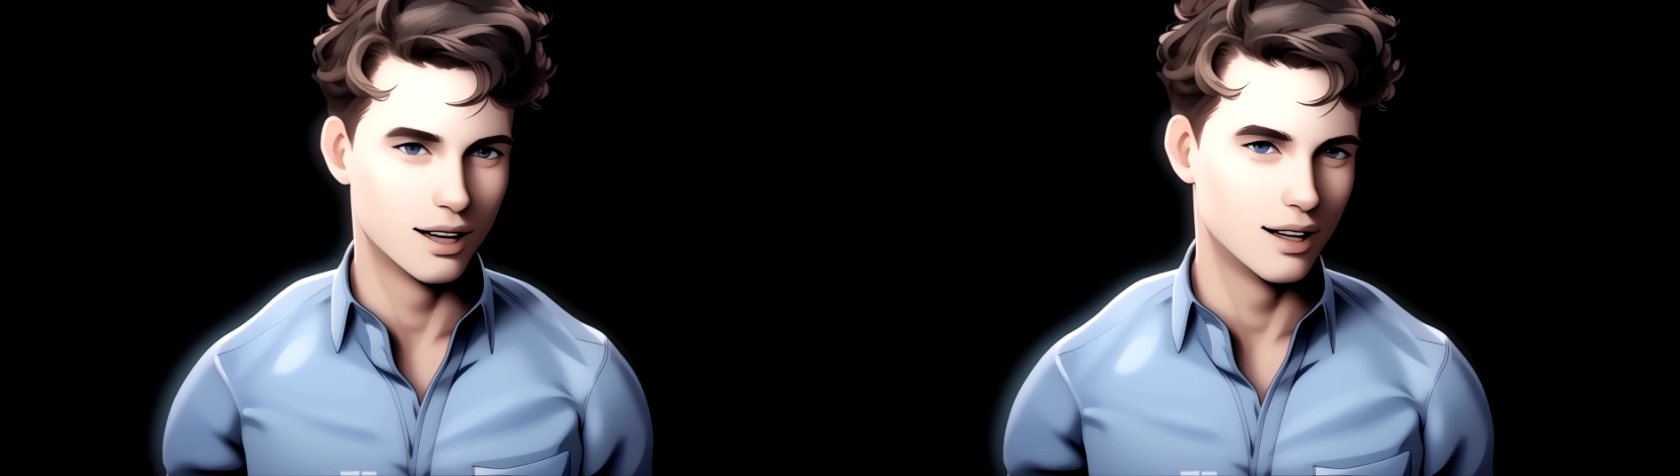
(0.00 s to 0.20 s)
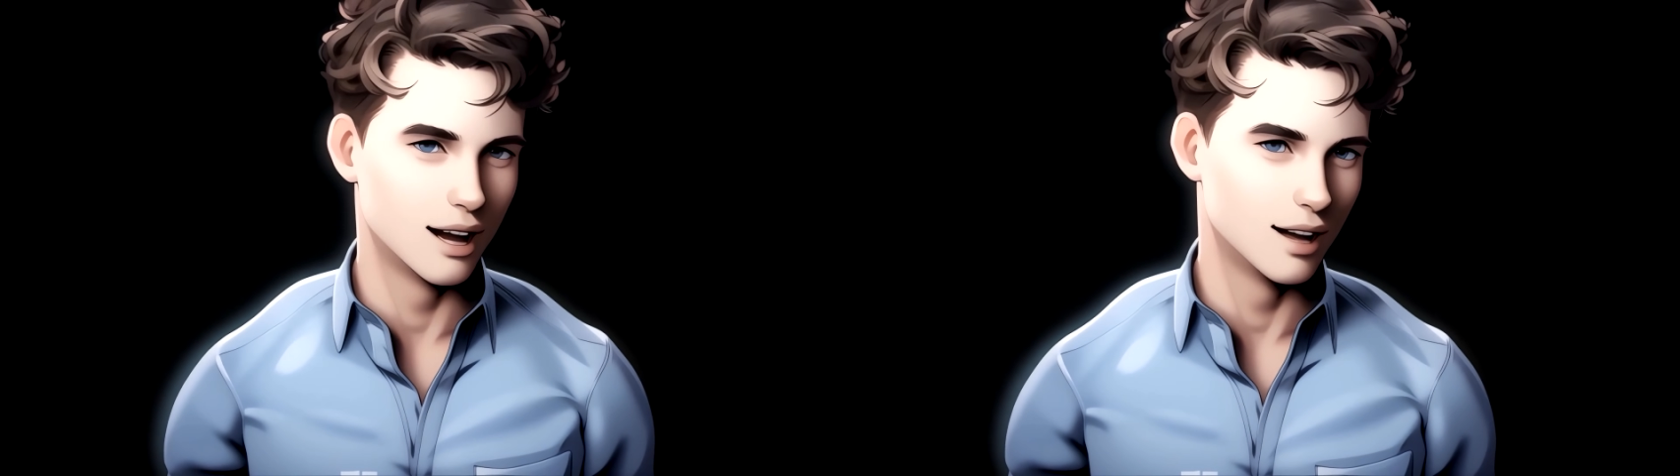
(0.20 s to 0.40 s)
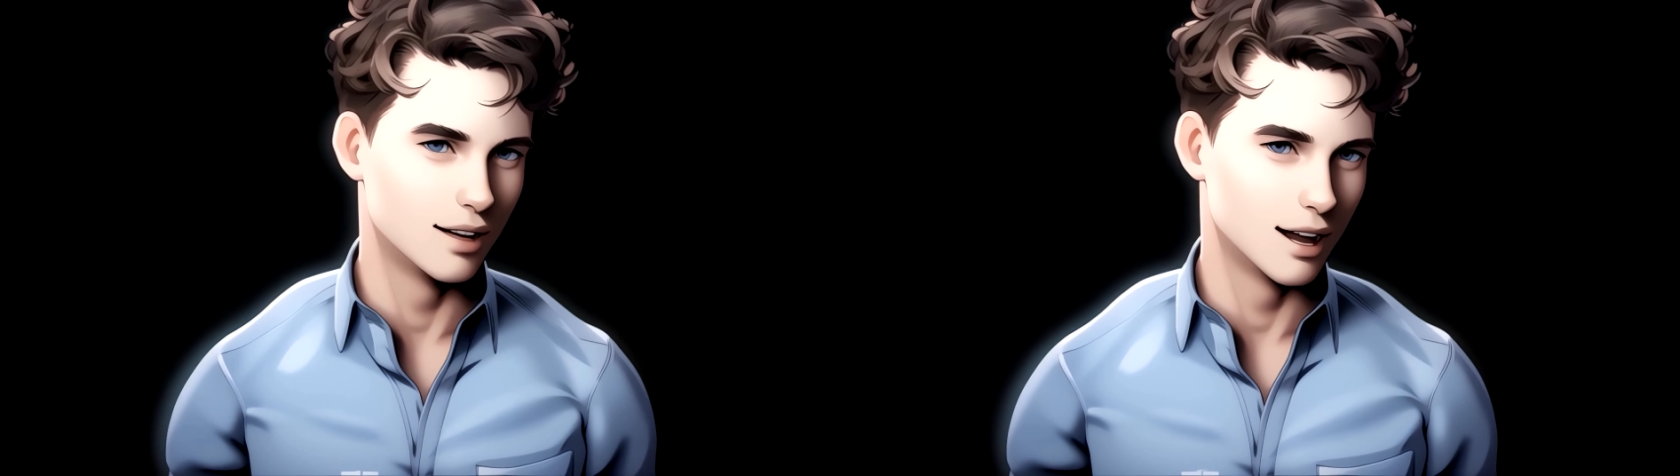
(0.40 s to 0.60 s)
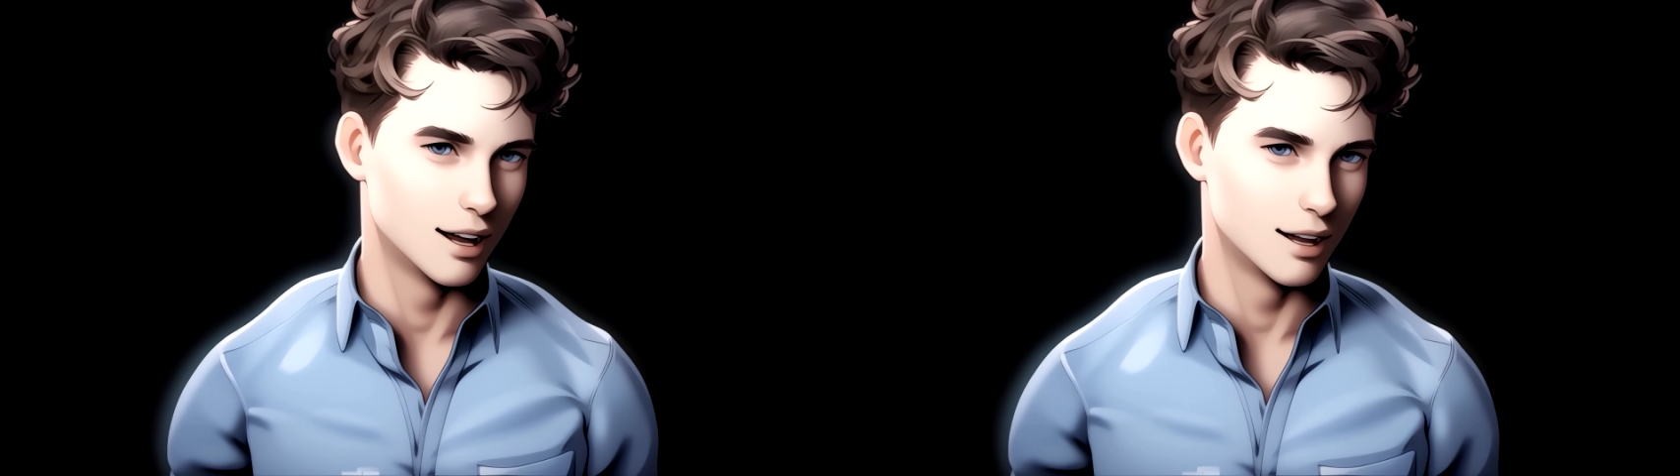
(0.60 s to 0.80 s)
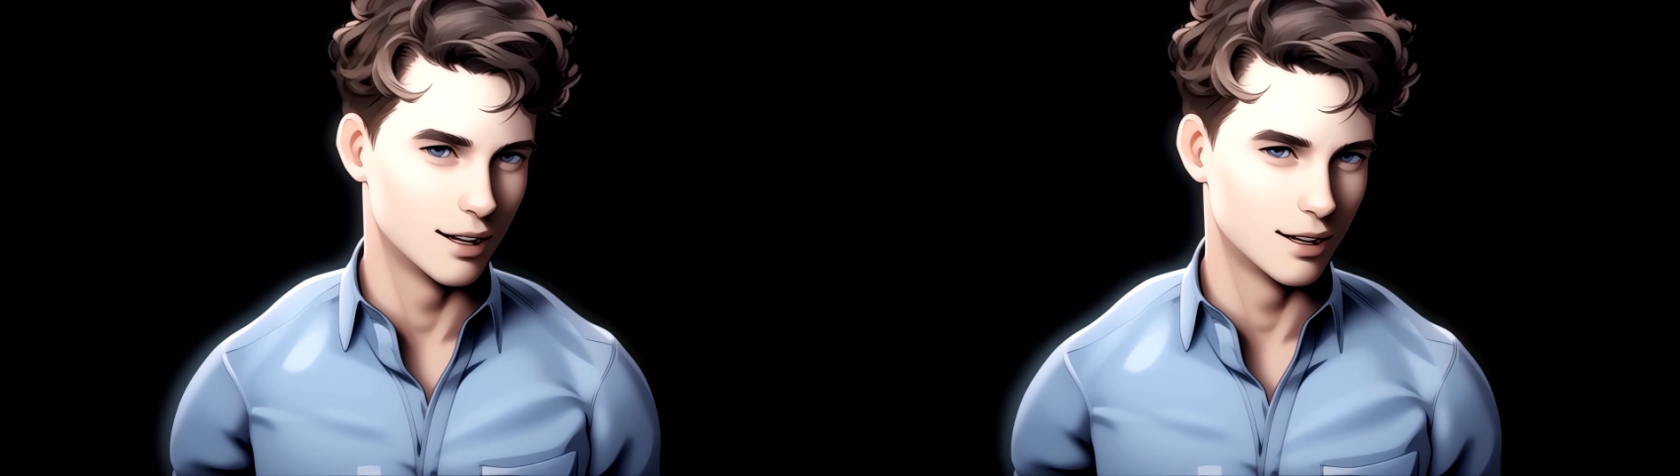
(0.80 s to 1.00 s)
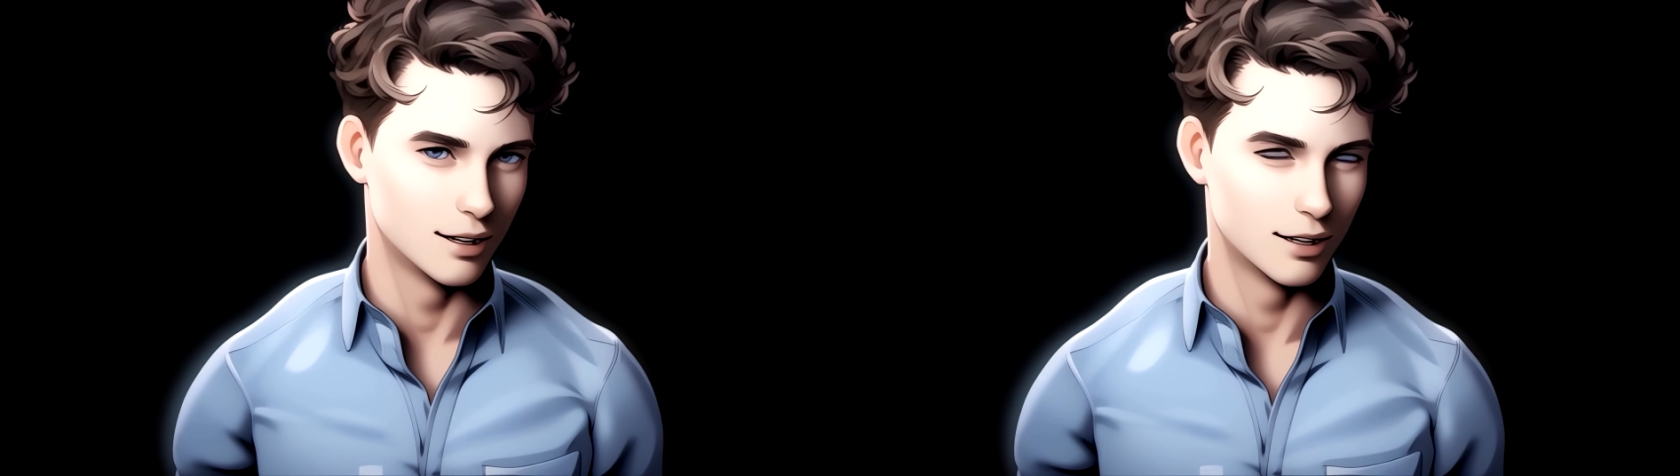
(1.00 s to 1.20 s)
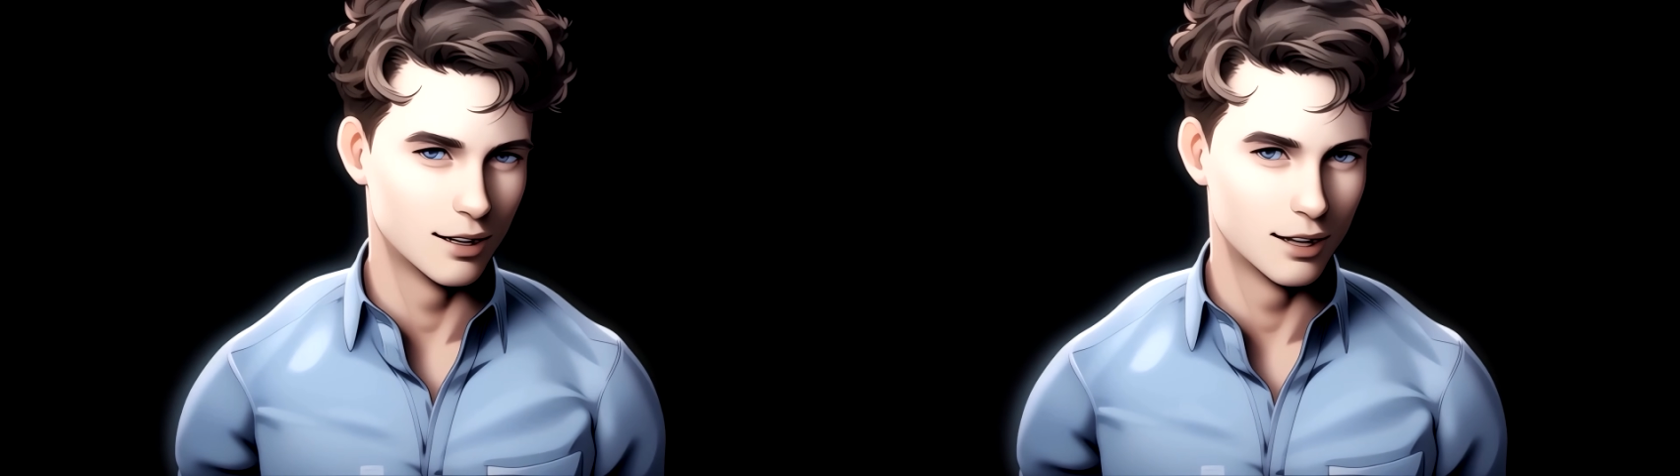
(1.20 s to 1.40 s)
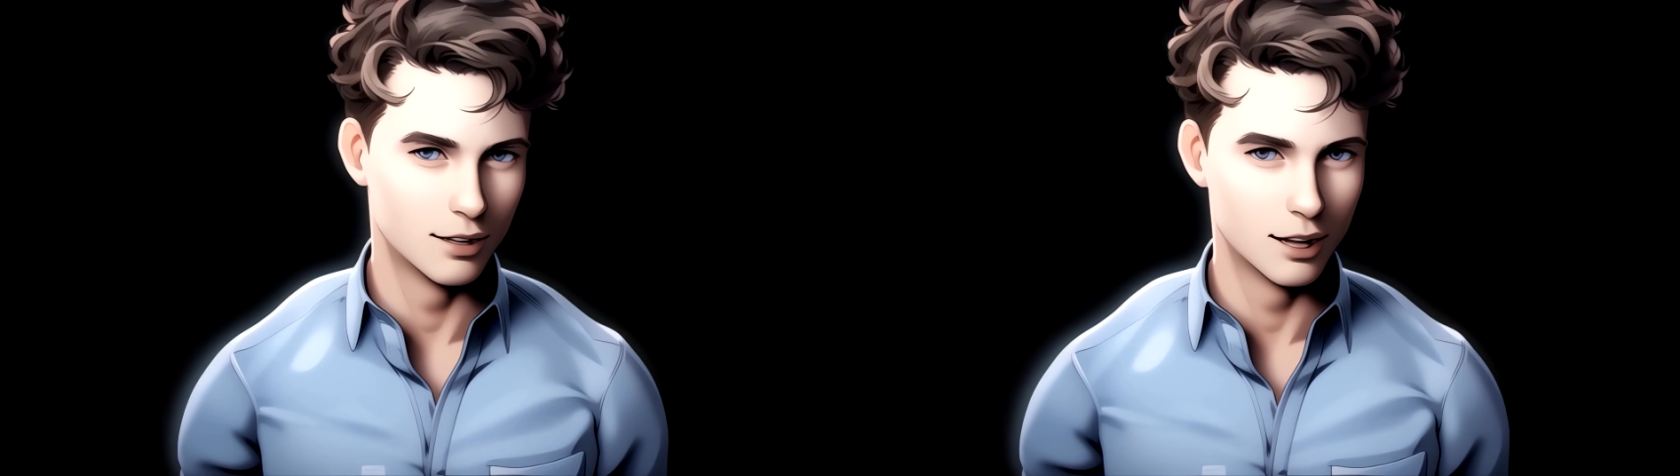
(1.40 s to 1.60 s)
it sounds, I
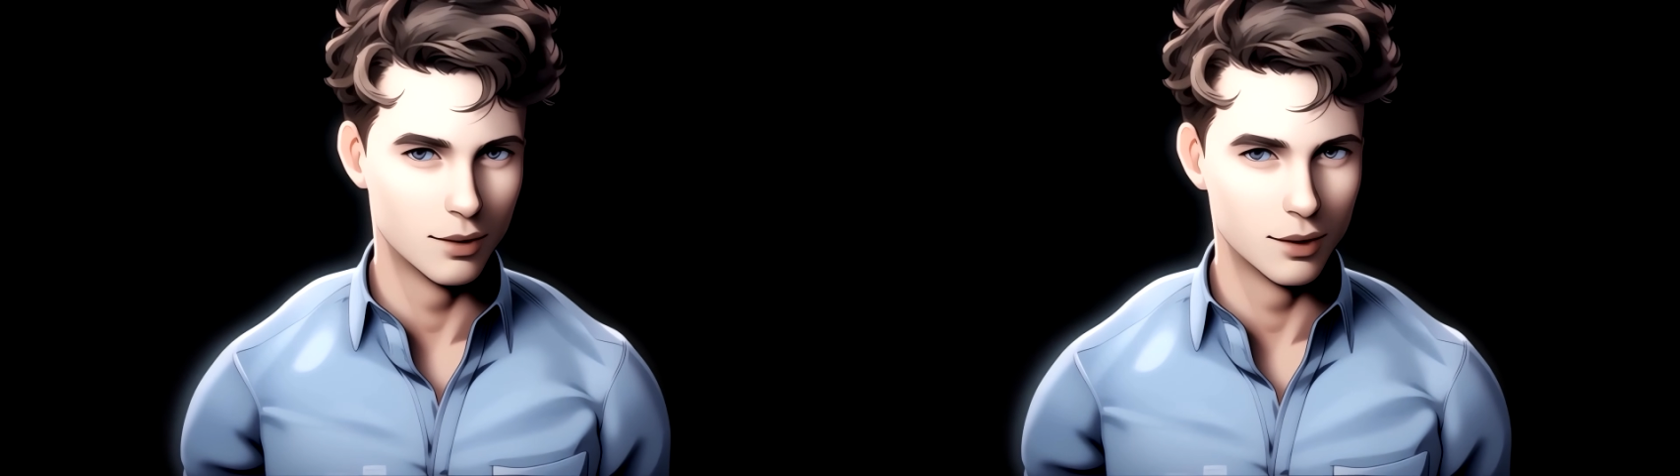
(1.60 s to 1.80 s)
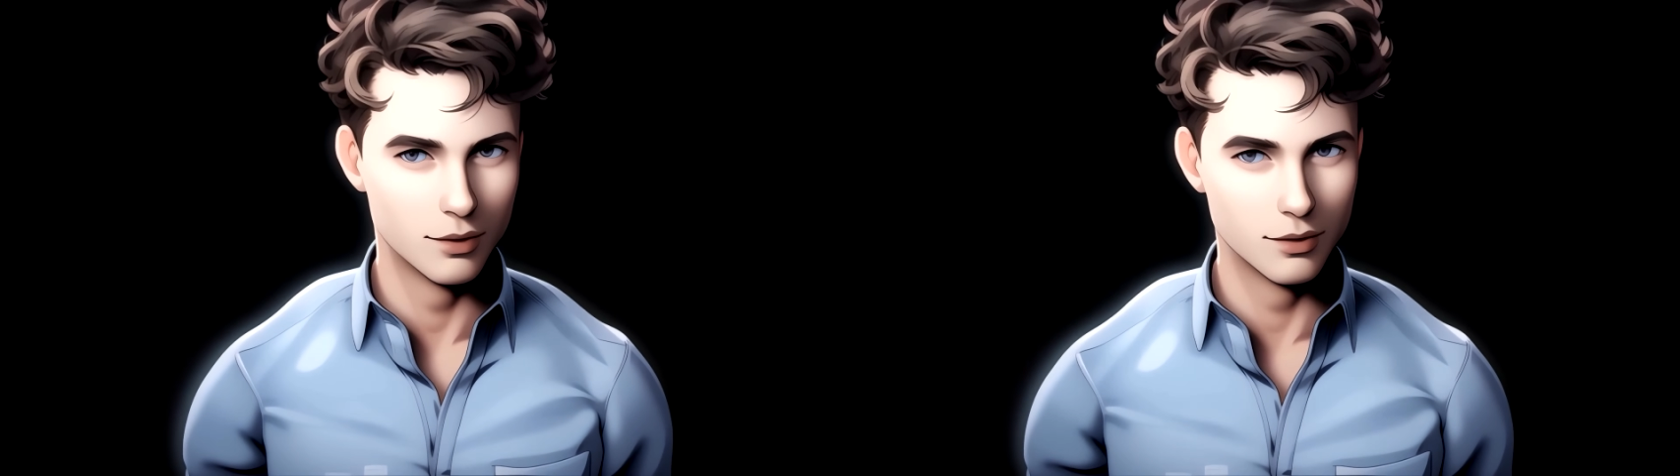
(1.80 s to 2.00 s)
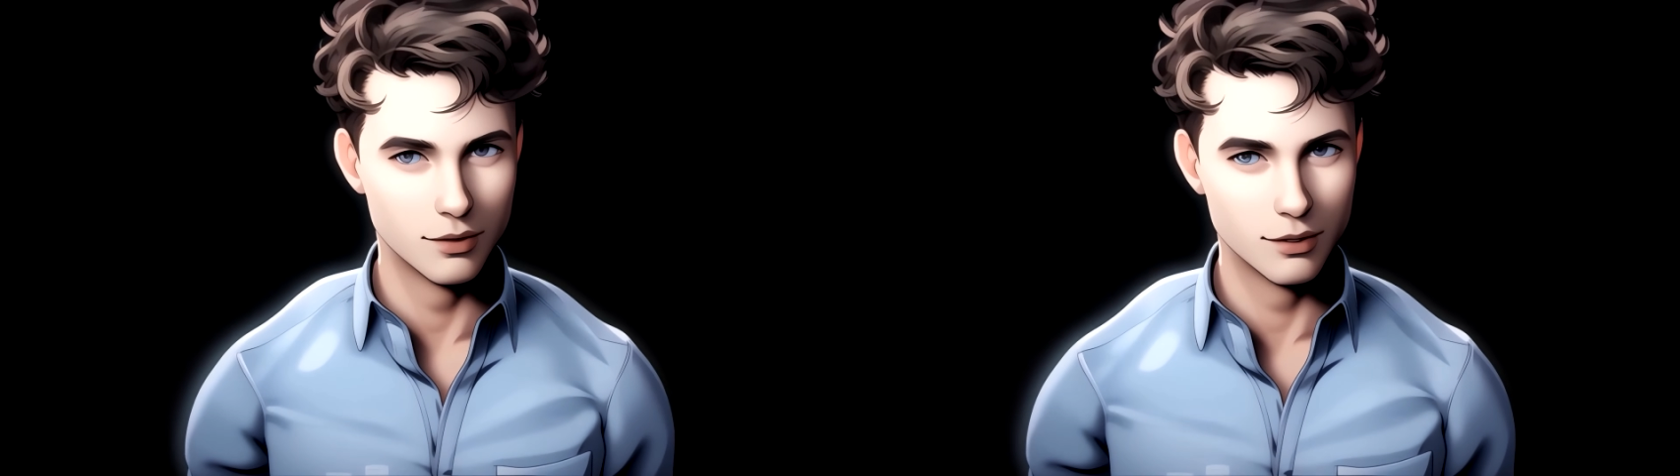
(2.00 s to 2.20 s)
don't care.